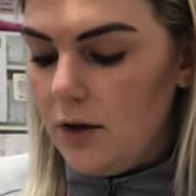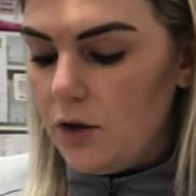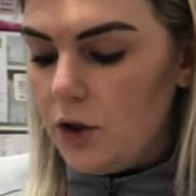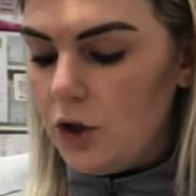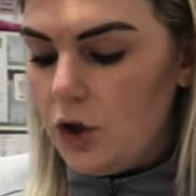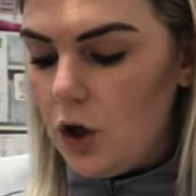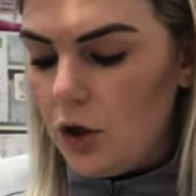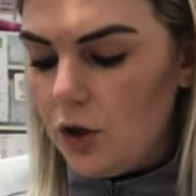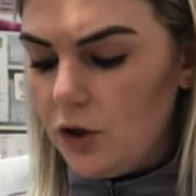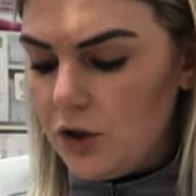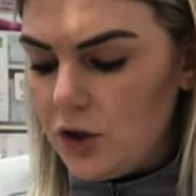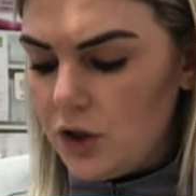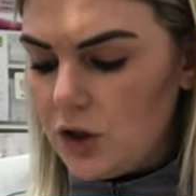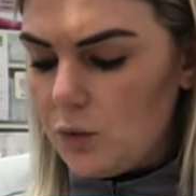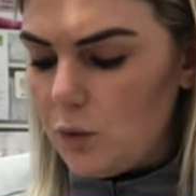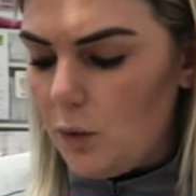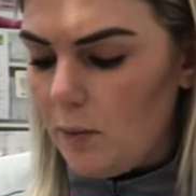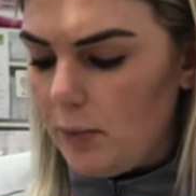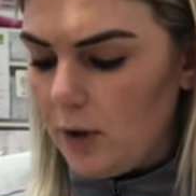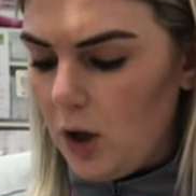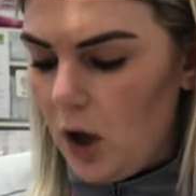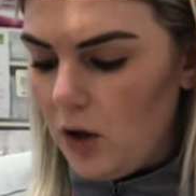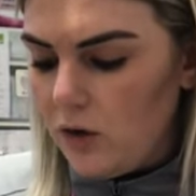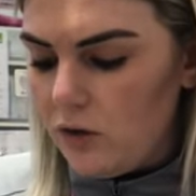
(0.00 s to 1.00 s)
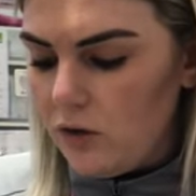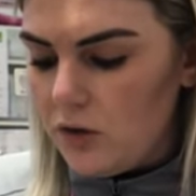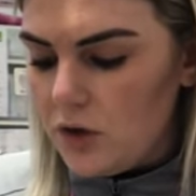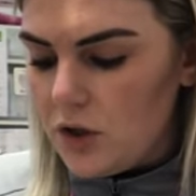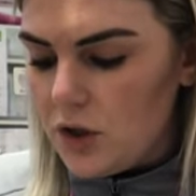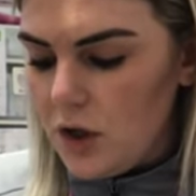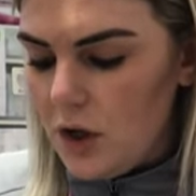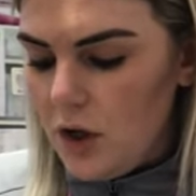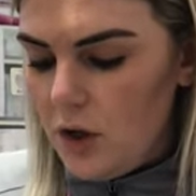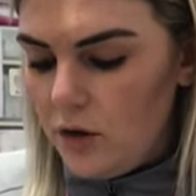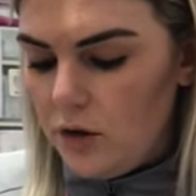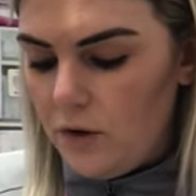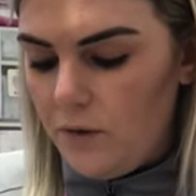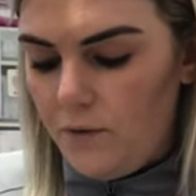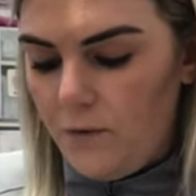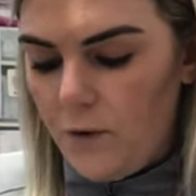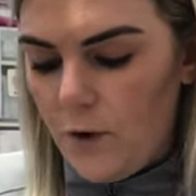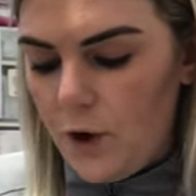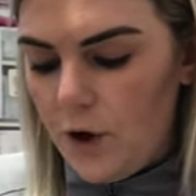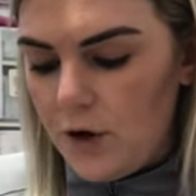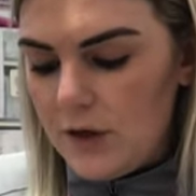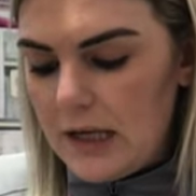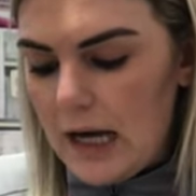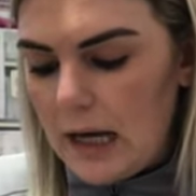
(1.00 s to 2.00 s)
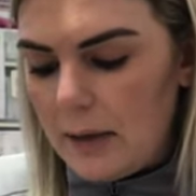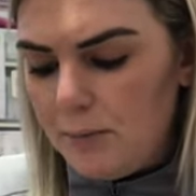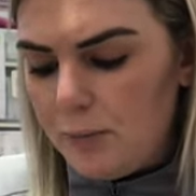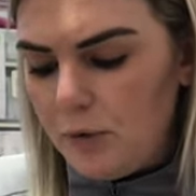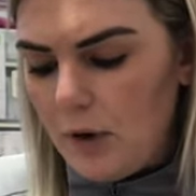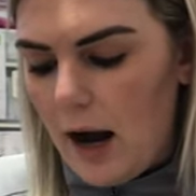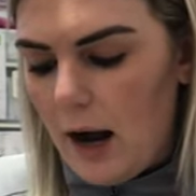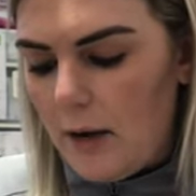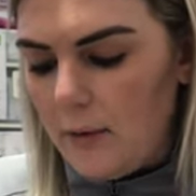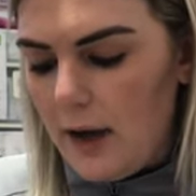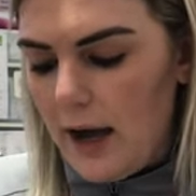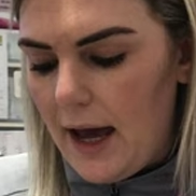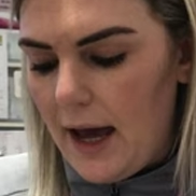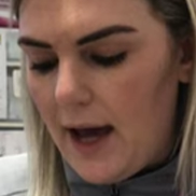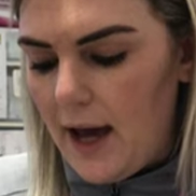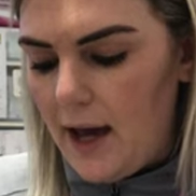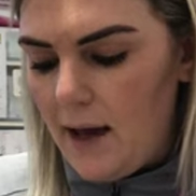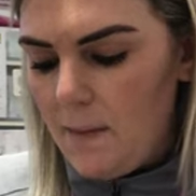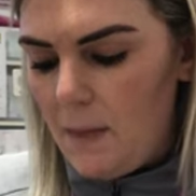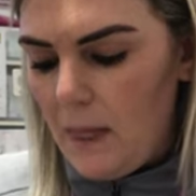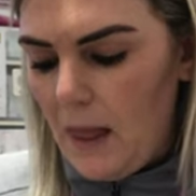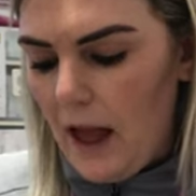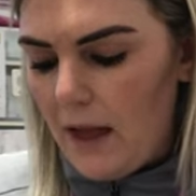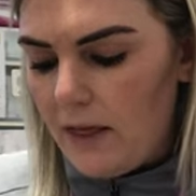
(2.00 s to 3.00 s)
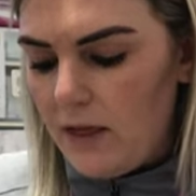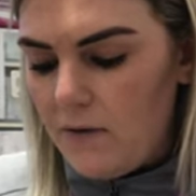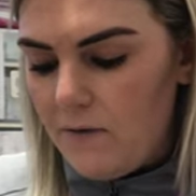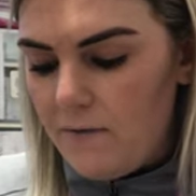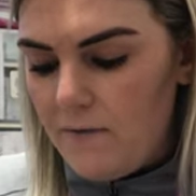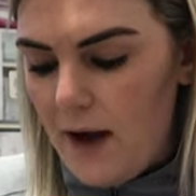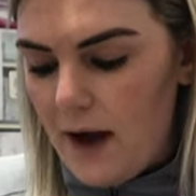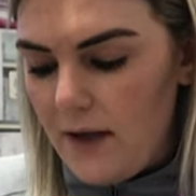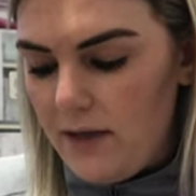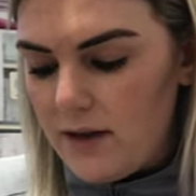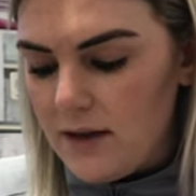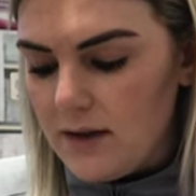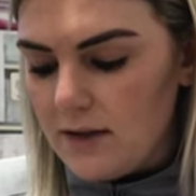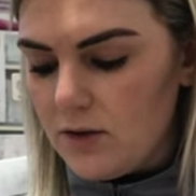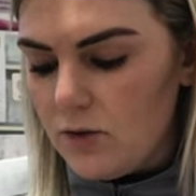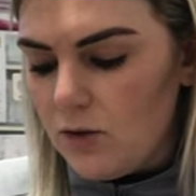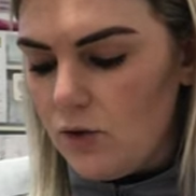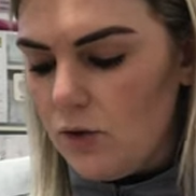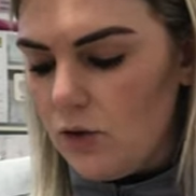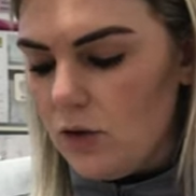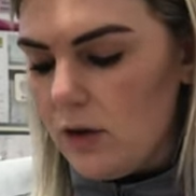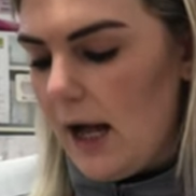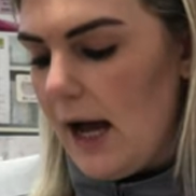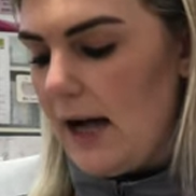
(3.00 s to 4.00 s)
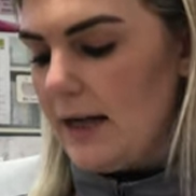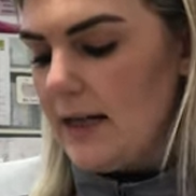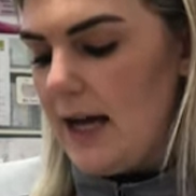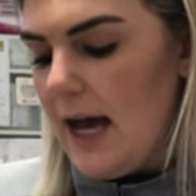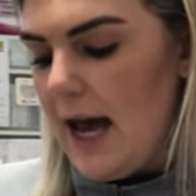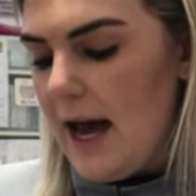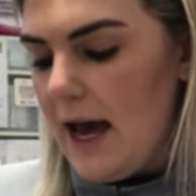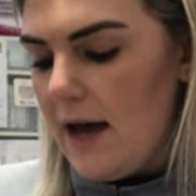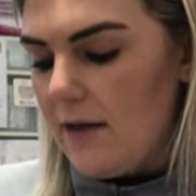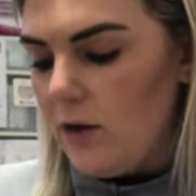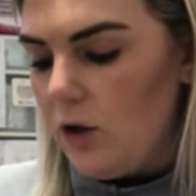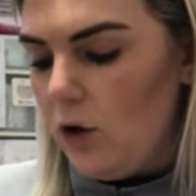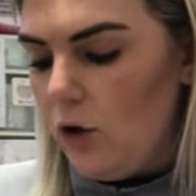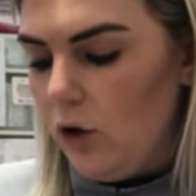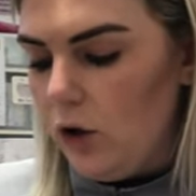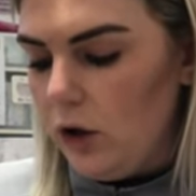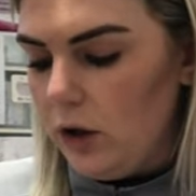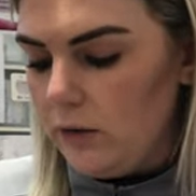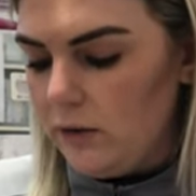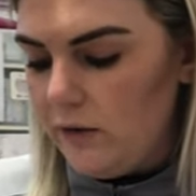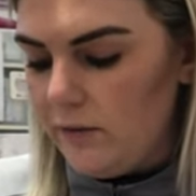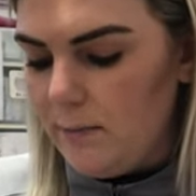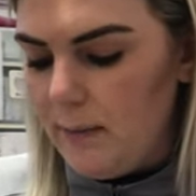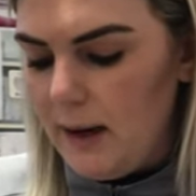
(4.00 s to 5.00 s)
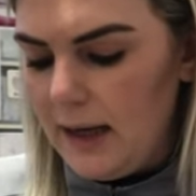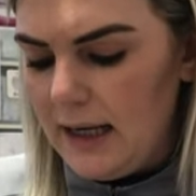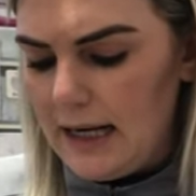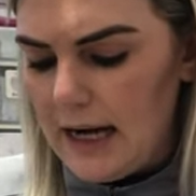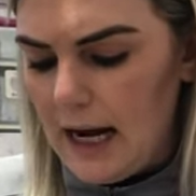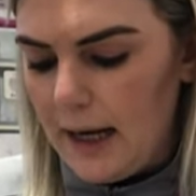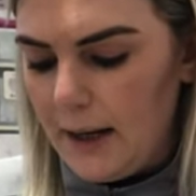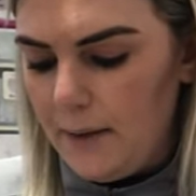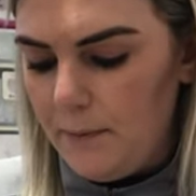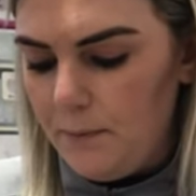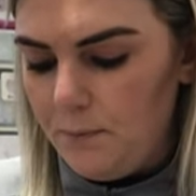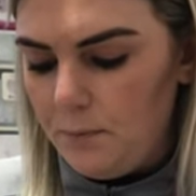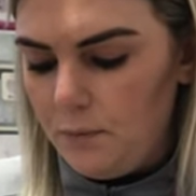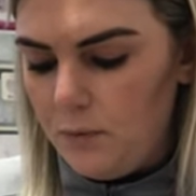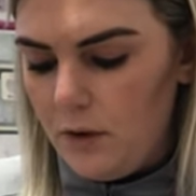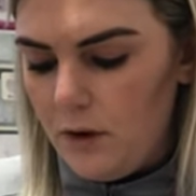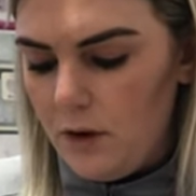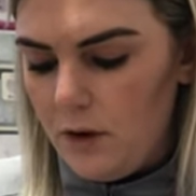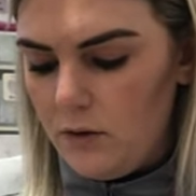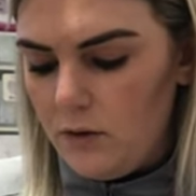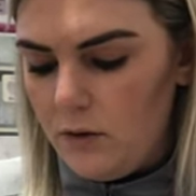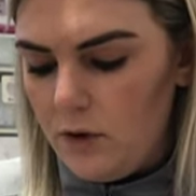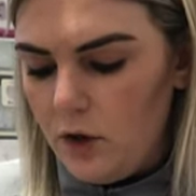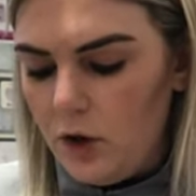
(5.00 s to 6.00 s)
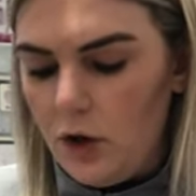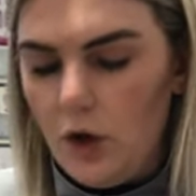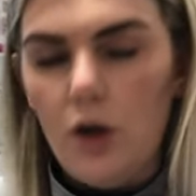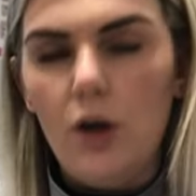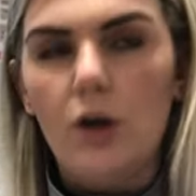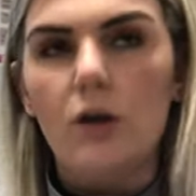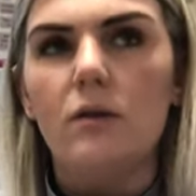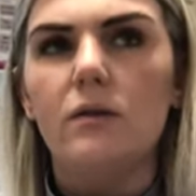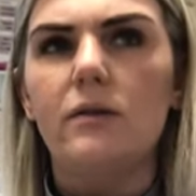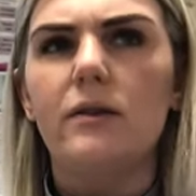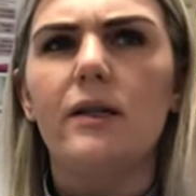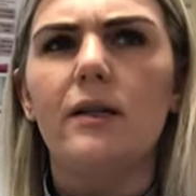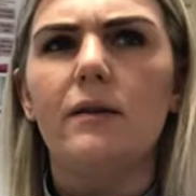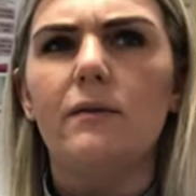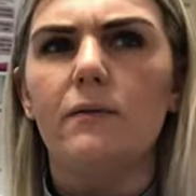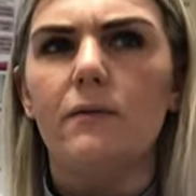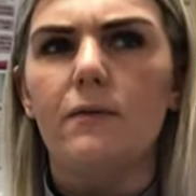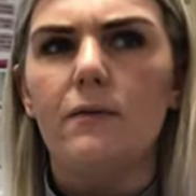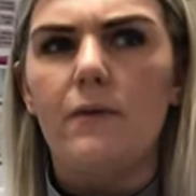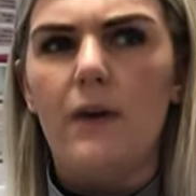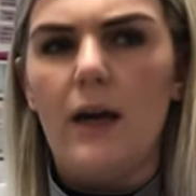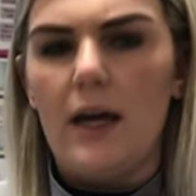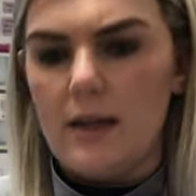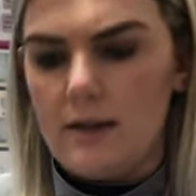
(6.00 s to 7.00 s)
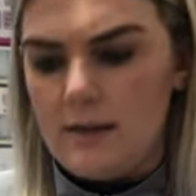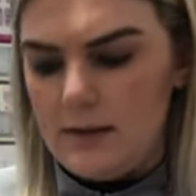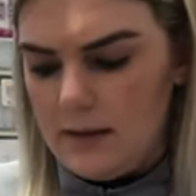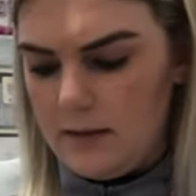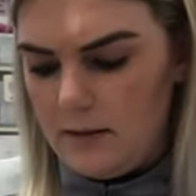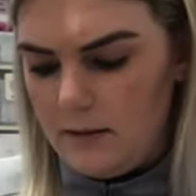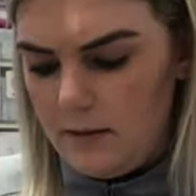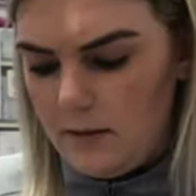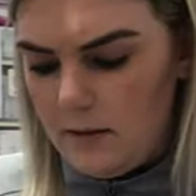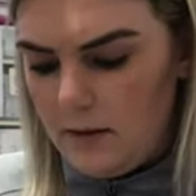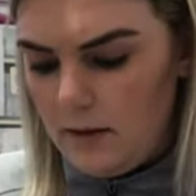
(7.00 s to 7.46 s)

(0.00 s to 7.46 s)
The tusks were blonde, the furs had brown hair, and the feathers all had hair the colour of midnight. The girl didn't fit.